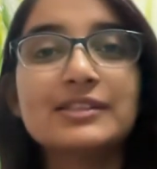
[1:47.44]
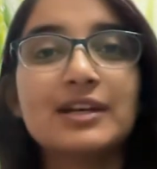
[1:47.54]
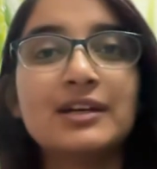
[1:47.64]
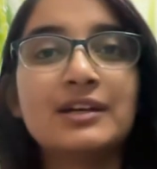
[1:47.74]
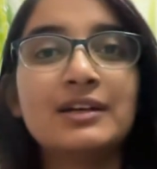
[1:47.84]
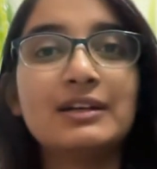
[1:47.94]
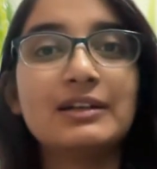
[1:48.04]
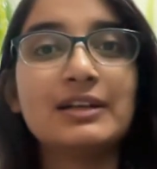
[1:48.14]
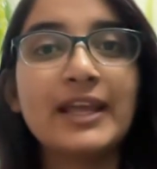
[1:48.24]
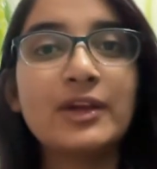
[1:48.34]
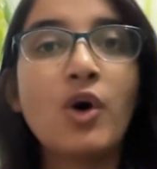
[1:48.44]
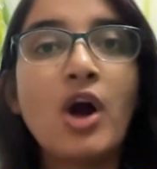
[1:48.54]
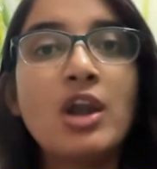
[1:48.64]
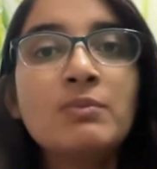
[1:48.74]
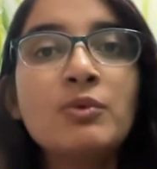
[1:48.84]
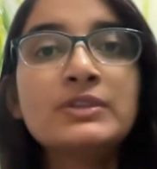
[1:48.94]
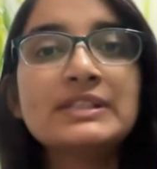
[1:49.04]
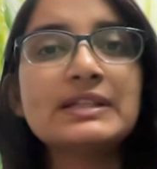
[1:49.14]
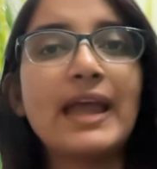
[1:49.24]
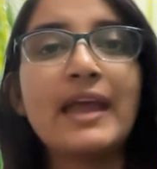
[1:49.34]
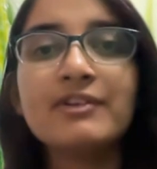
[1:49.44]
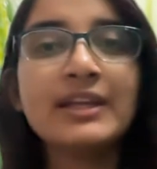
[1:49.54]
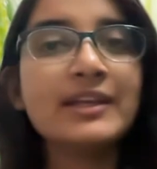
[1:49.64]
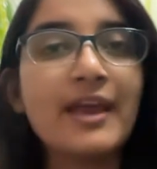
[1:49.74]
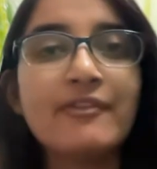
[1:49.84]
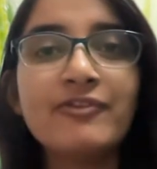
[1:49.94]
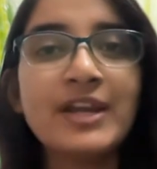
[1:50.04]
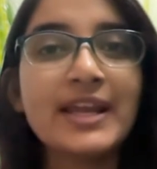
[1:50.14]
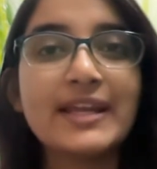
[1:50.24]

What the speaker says: Like almost in every